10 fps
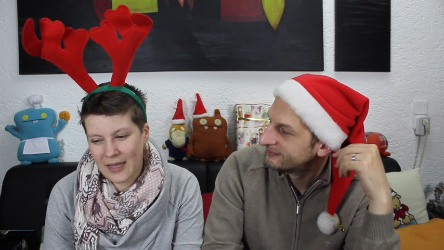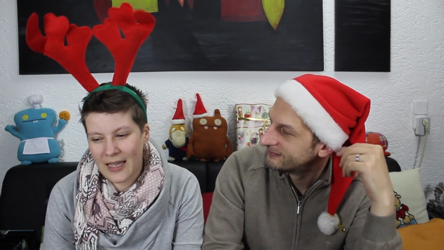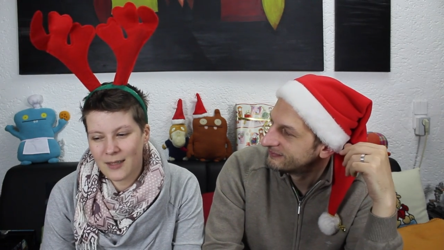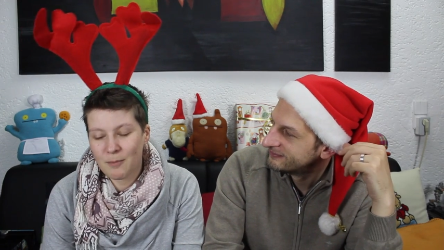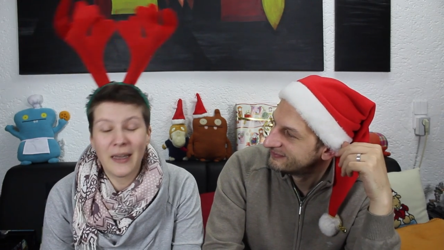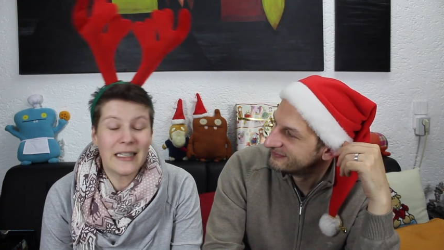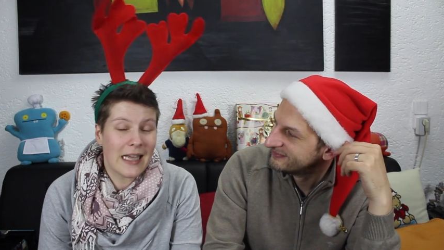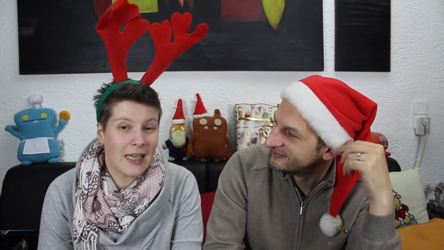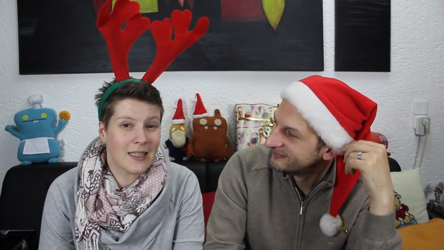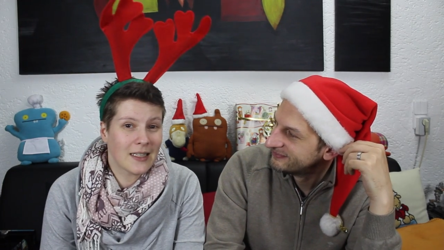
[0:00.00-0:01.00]
Speaker 1: that my
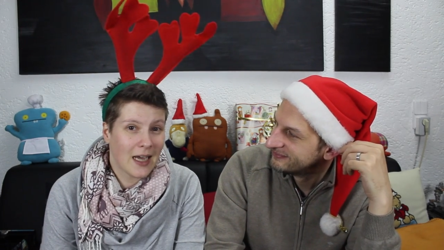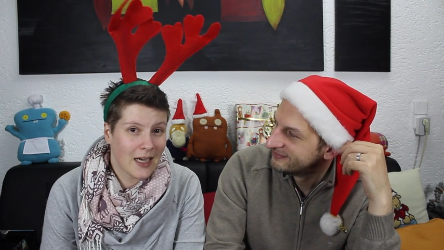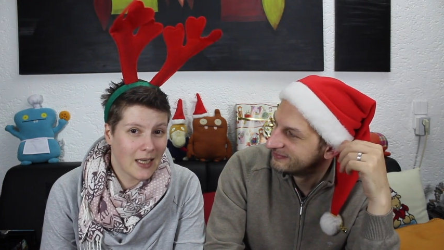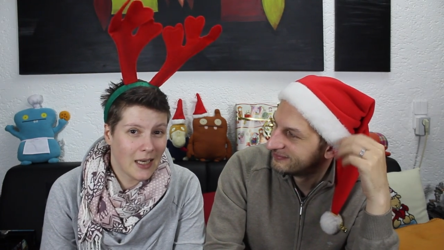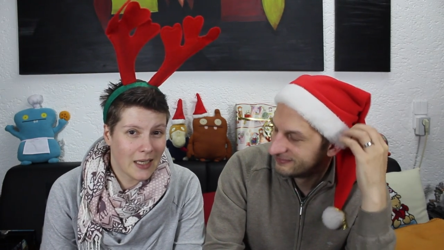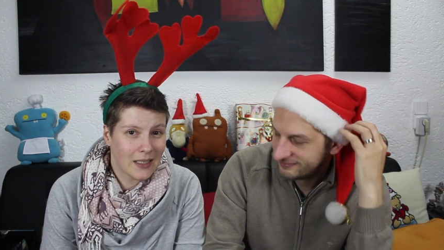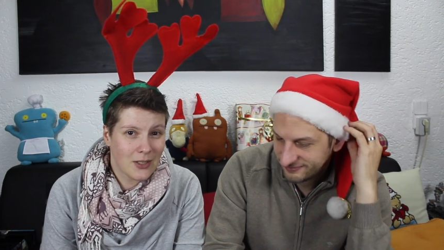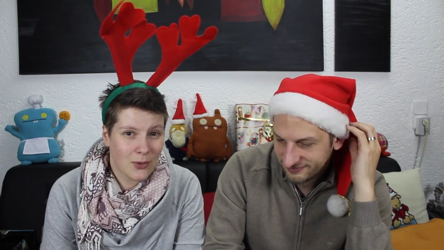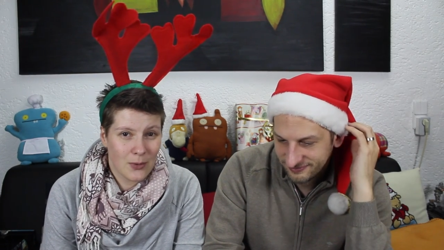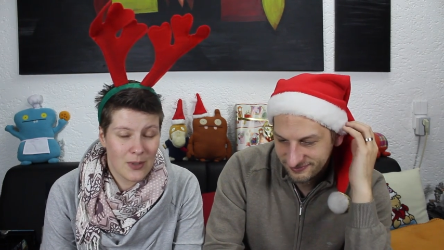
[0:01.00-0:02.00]
dad and I
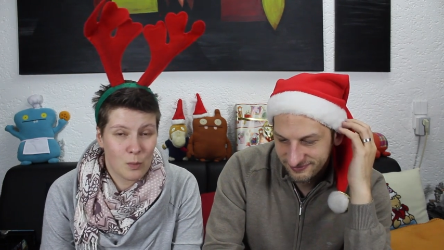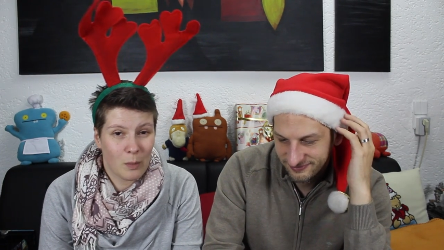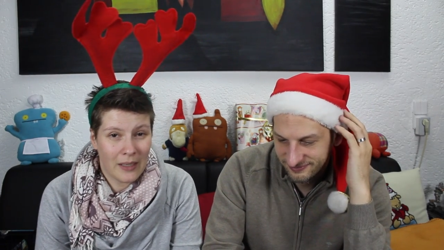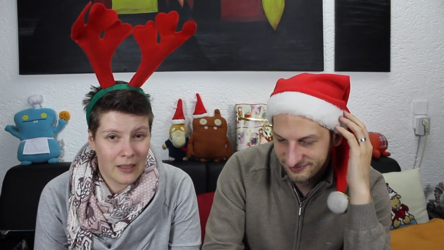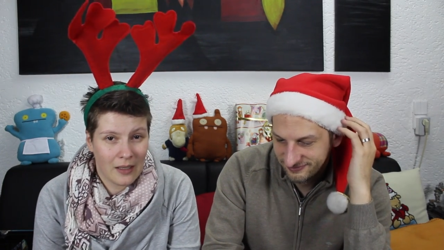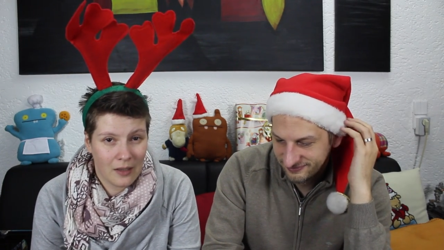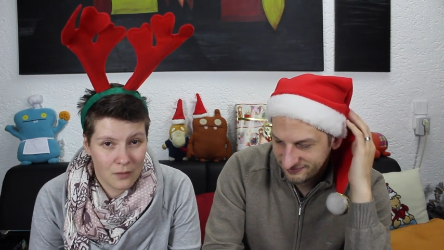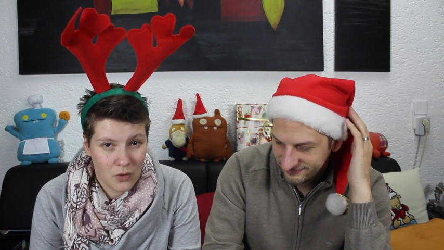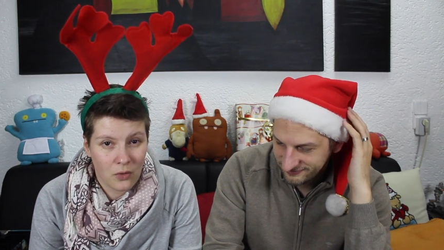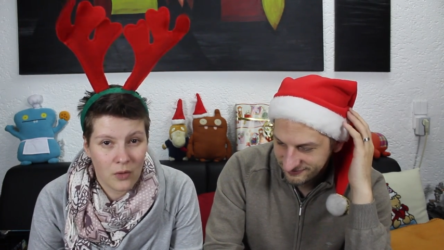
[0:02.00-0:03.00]
like to do is play King
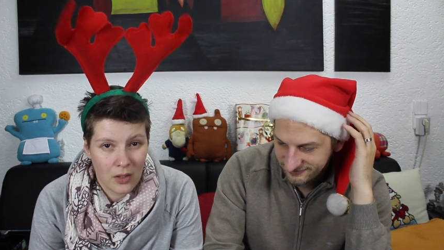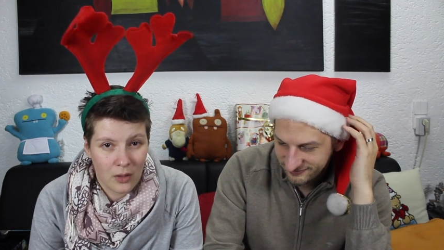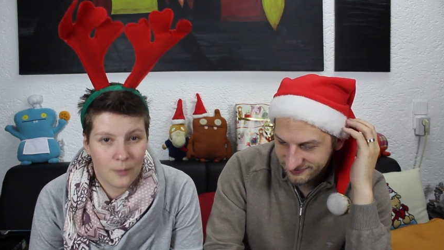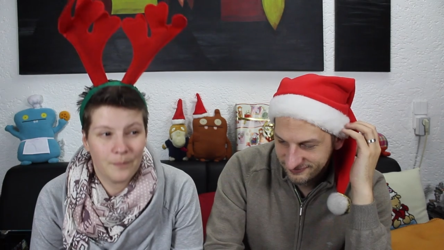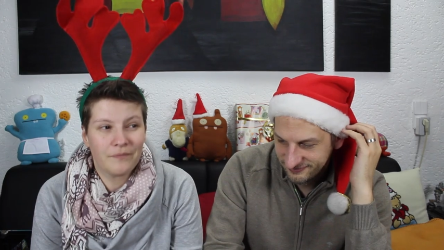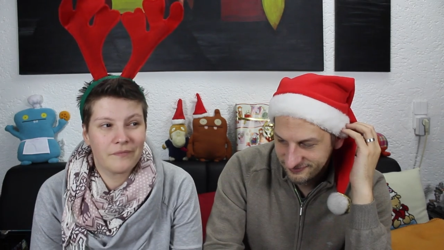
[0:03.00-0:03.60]
of Tokyo.